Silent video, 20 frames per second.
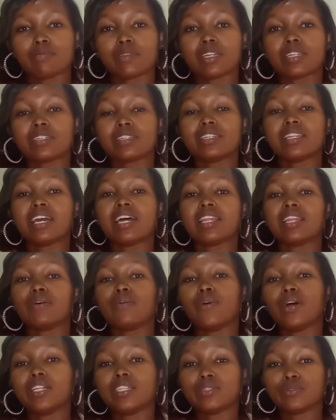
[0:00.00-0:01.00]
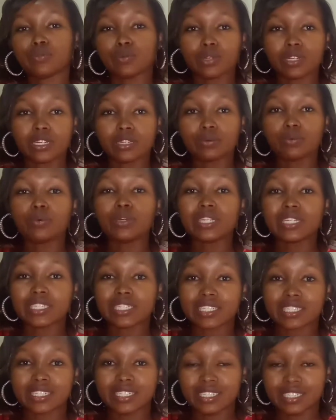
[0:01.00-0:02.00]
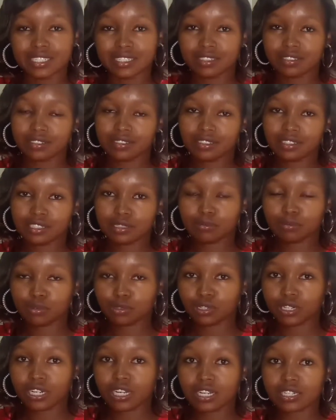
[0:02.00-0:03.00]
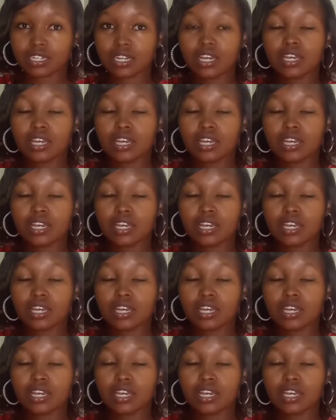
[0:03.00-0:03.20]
that they are the ones needing this product.